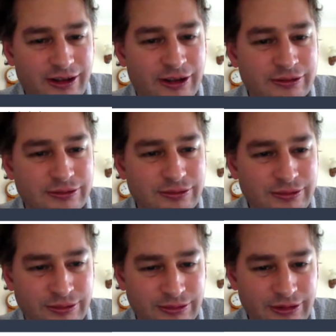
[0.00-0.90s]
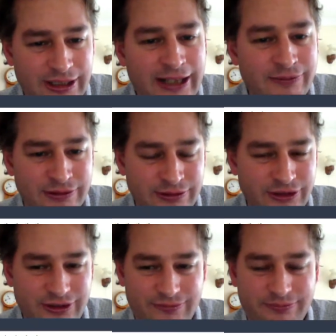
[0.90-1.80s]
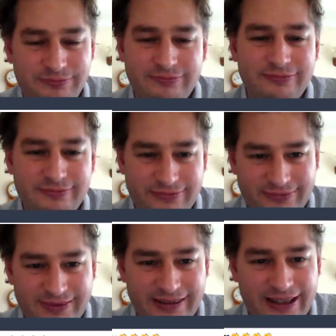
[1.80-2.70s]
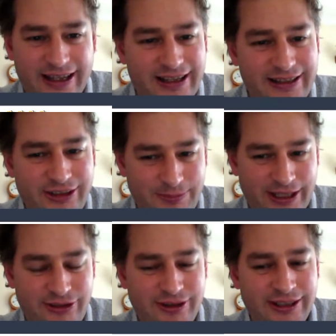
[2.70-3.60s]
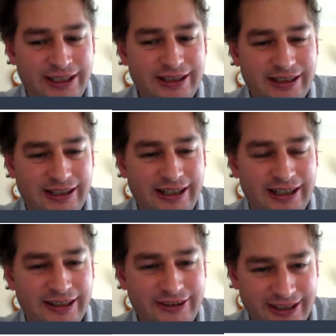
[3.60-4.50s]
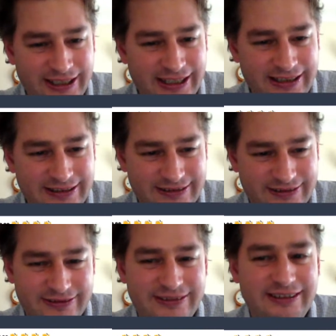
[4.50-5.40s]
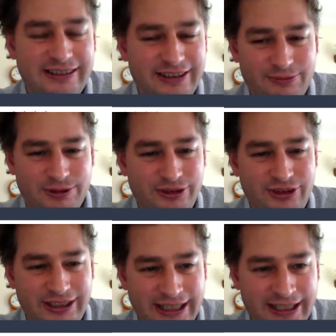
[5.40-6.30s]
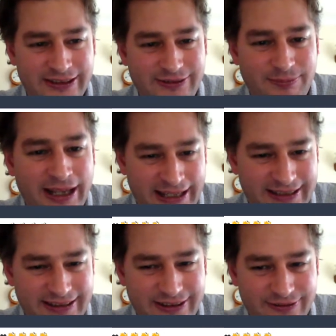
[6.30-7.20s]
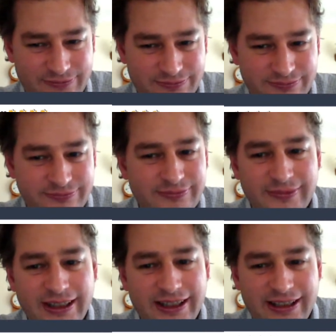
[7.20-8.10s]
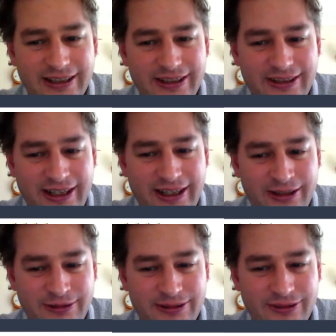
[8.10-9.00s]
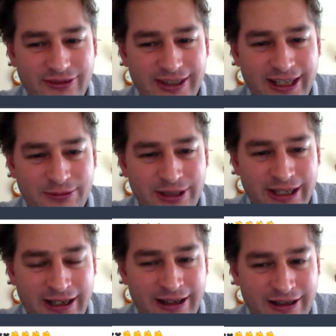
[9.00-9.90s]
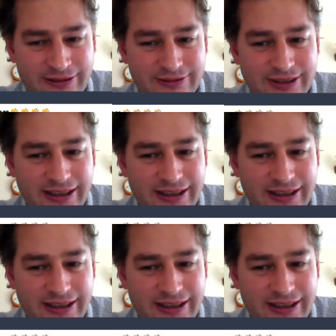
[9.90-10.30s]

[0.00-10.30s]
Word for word: on all levels, especially her singing. It's what she does best. So there we are.